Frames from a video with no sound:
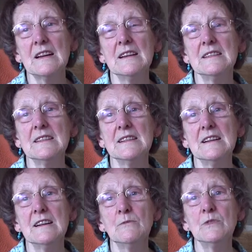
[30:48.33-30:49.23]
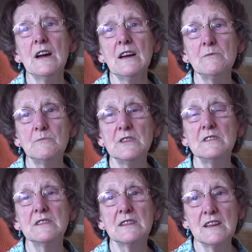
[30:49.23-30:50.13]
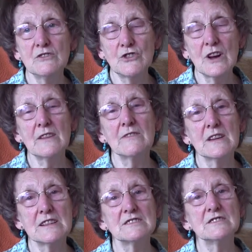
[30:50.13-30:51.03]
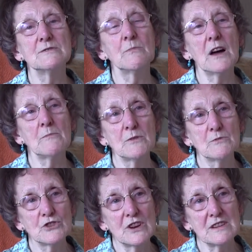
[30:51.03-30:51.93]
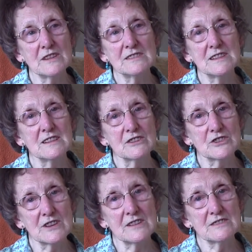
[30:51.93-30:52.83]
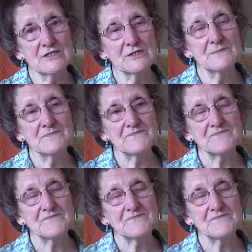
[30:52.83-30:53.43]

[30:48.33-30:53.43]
And uh, we had been getting driving lessons. Barbara was ready to take her test.